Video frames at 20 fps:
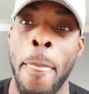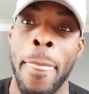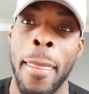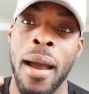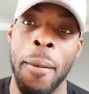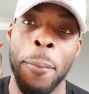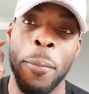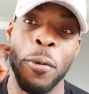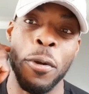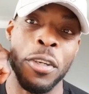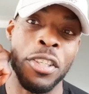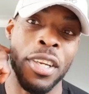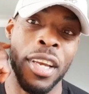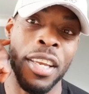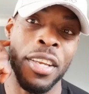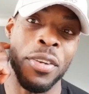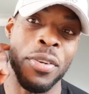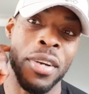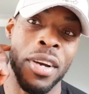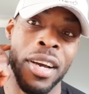
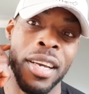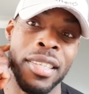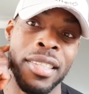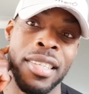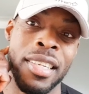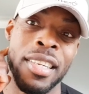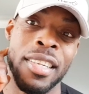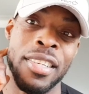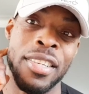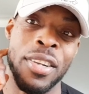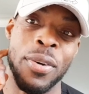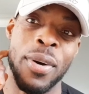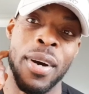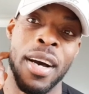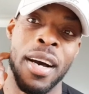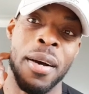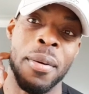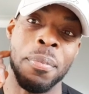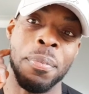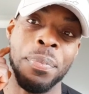appreciate you guys.
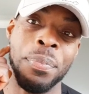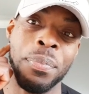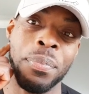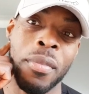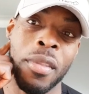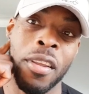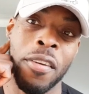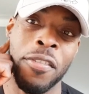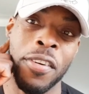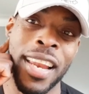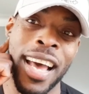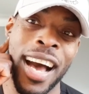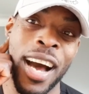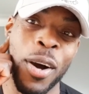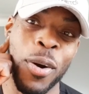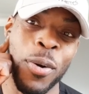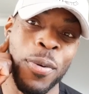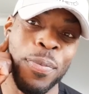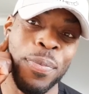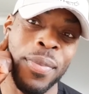So for
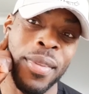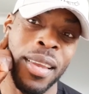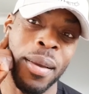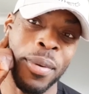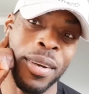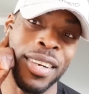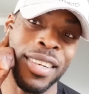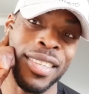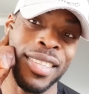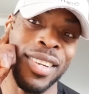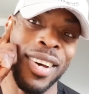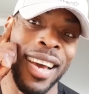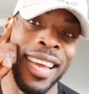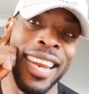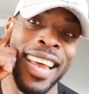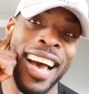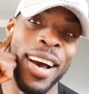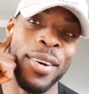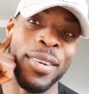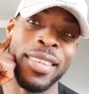now, I'm going to sign
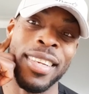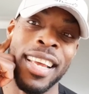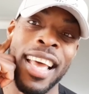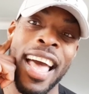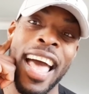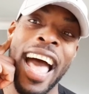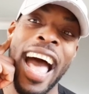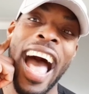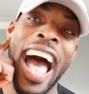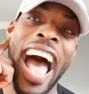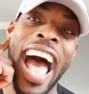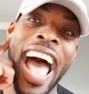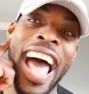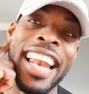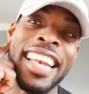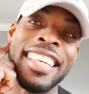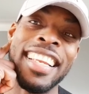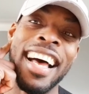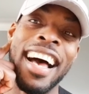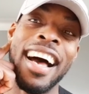out
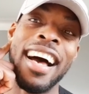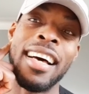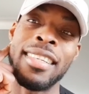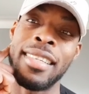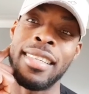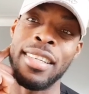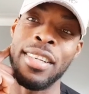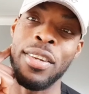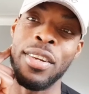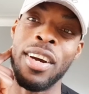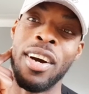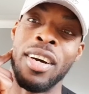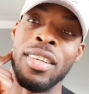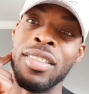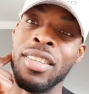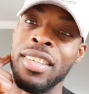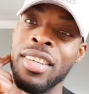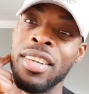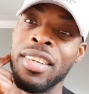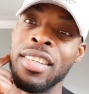and I'll see you guys
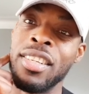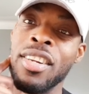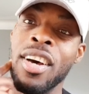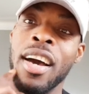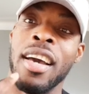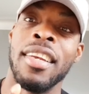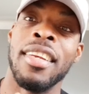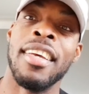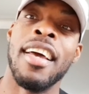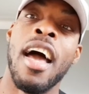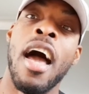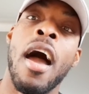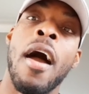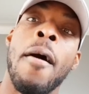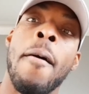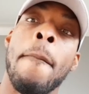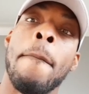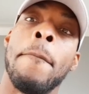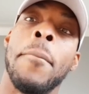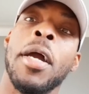on the other side.
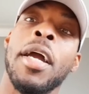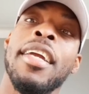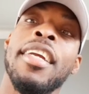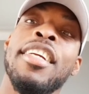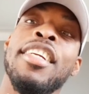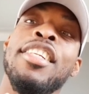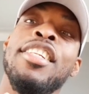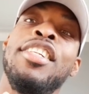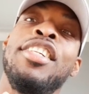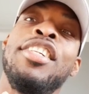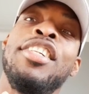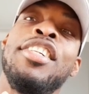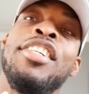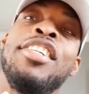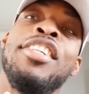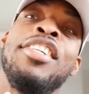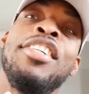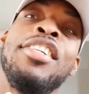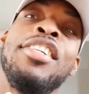Peace.